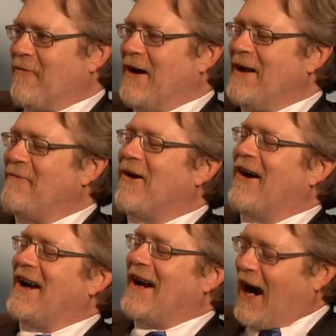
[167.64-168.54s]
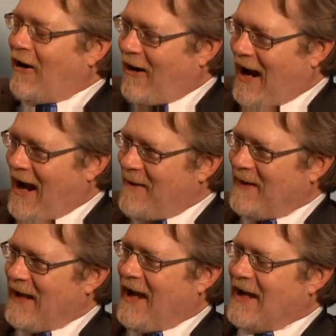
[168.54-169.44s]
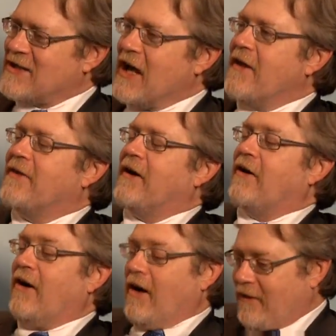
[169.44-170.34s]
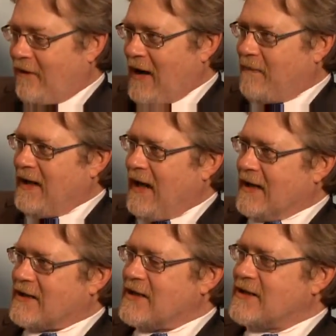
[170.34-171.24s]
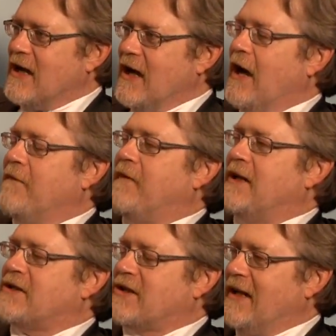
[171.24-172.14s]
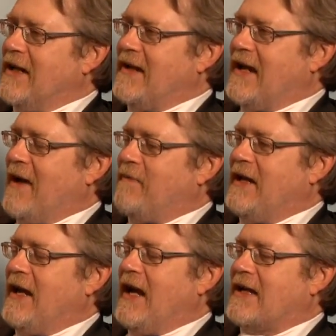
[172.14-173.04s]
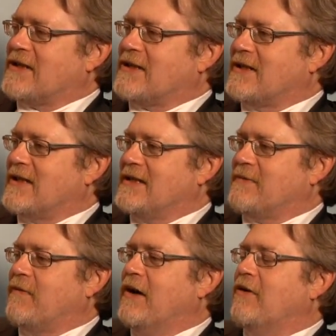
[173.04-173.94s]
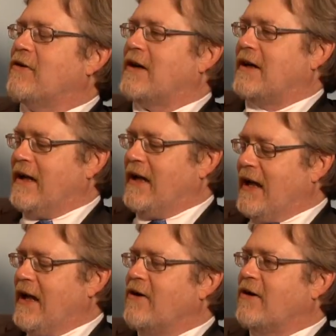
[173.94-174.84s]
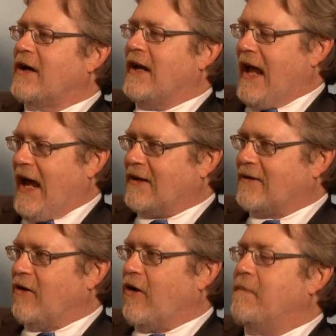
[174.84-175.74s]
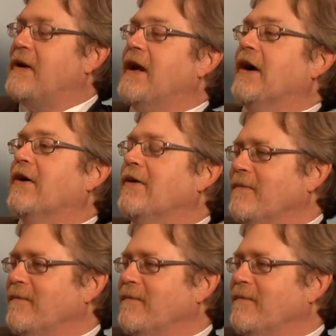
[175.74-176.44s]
We run our IPX. There are other IPXs. Eventually, the IPXs will interconnect or peer.